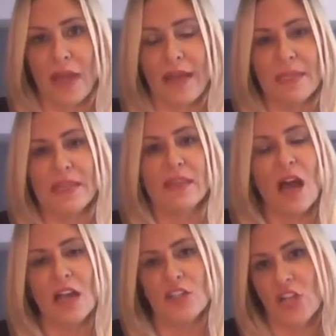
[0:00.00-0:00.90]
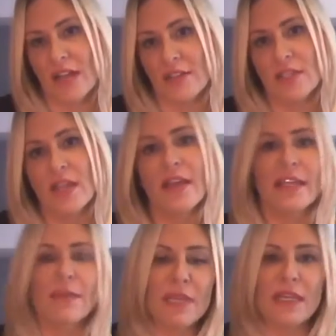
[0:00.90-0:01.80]
I mean, the contracts
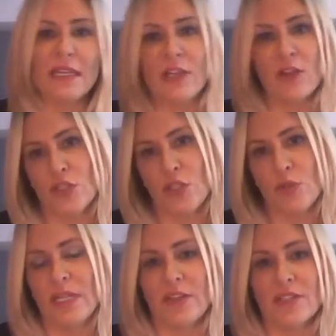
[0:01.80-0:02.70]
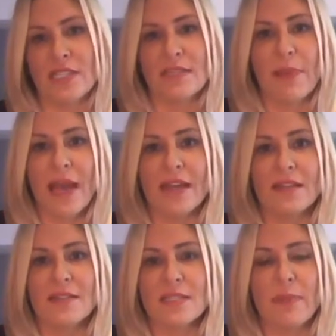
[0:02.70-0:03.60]
could be a year to 2 years, it
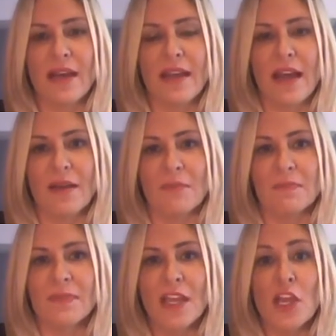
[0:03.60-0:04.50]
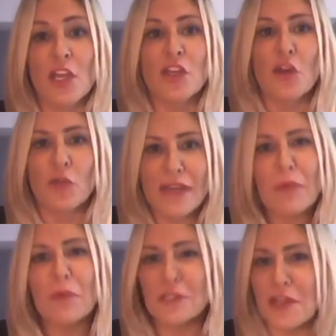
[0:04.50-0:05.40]
depends. But the
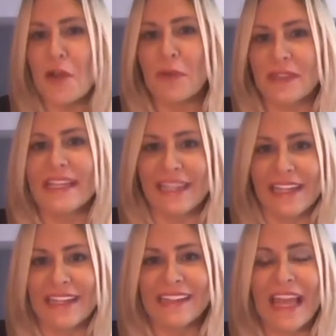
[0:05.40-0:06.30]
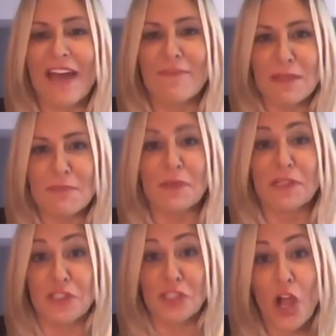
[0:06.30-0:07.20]
networks know what they need. They have
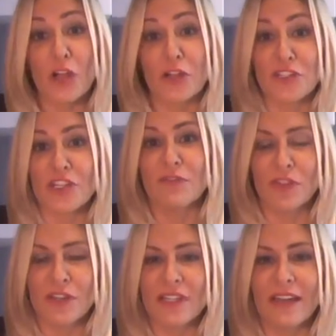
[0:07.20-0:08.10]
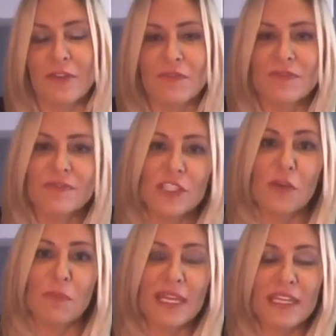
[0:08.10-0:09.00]
people in charge of looking at,
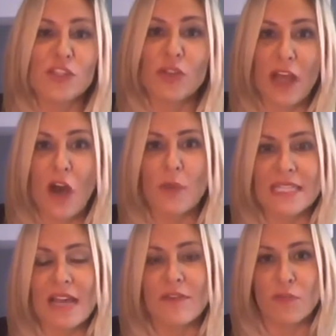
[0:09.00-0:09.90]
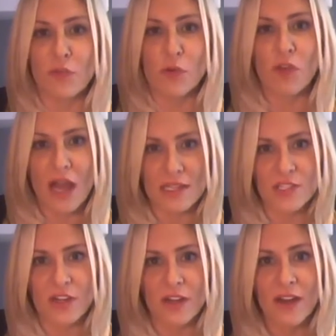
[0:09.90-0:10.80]
making sure they always have a full
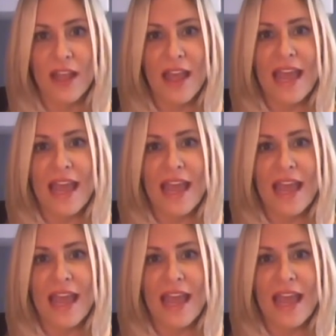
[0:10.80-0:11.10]
roster.